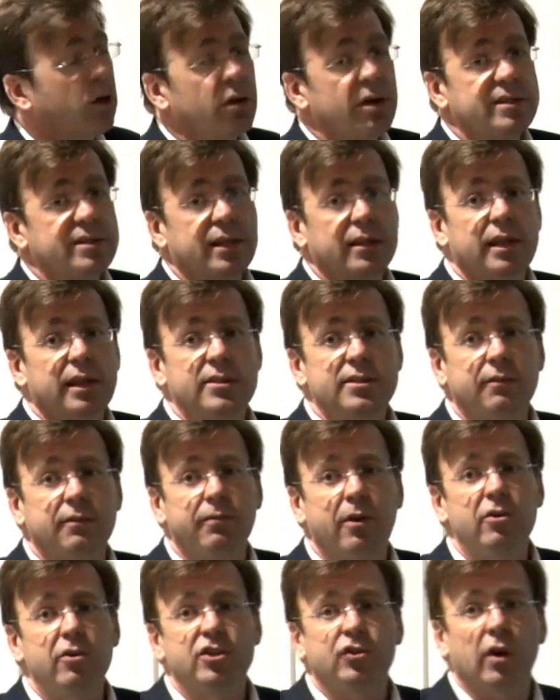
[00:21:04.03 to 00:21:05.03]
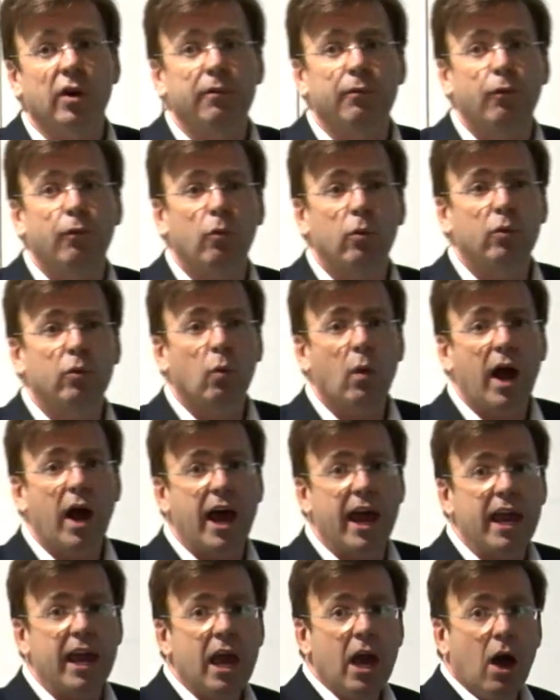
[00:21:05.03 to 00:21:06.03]
is that there's a very straightforward
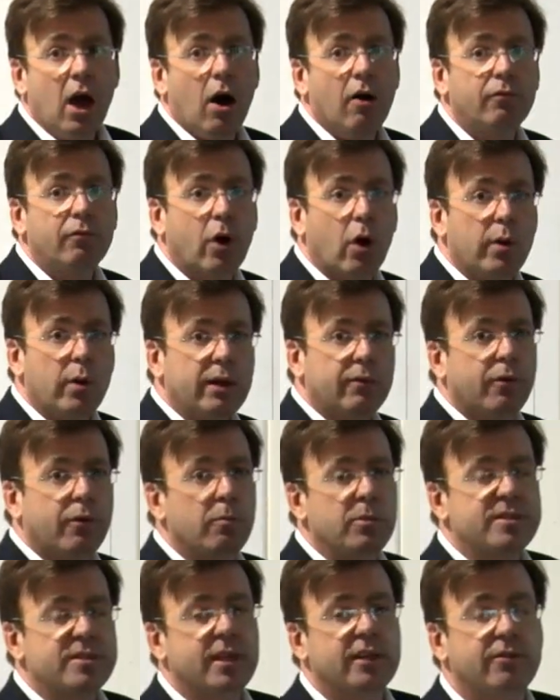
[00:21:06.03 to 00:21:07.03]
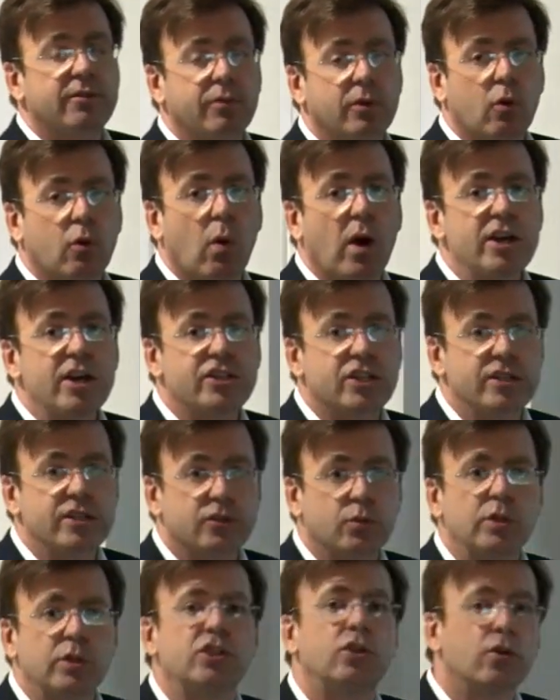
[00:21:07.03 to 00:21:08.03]
way of going from a set of equations
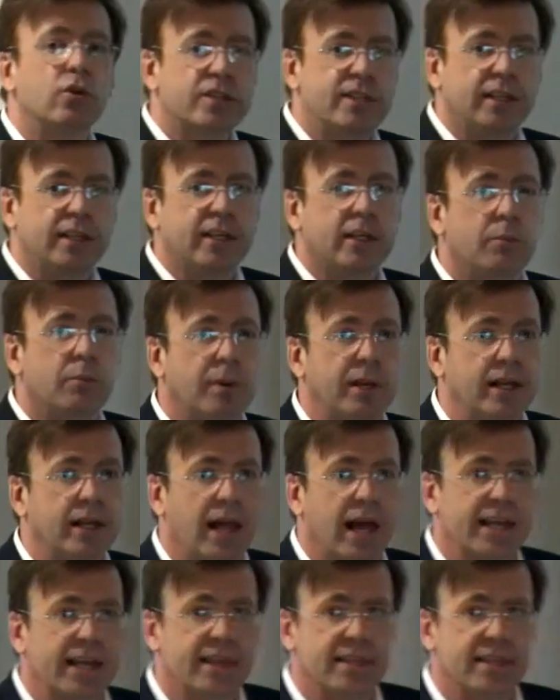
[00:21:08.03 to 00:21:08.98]
which looks a little bit like the